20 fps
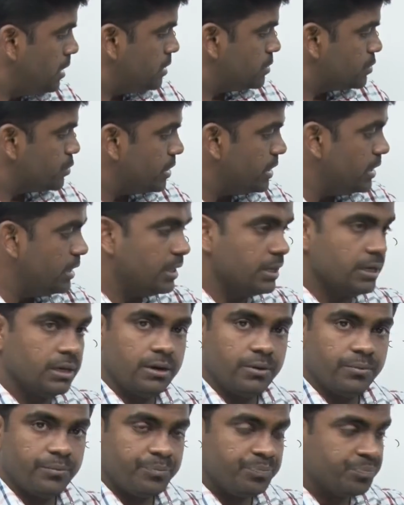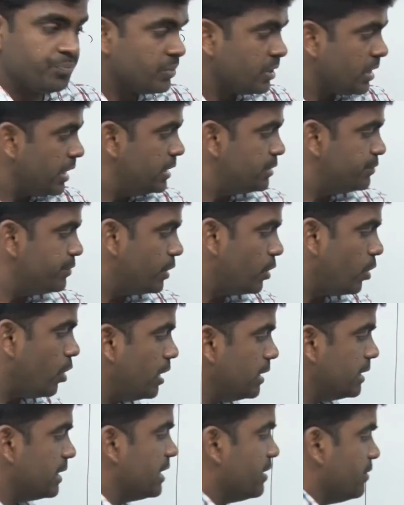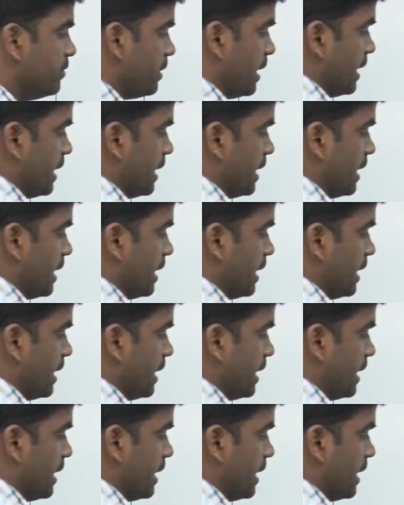So, here it will not give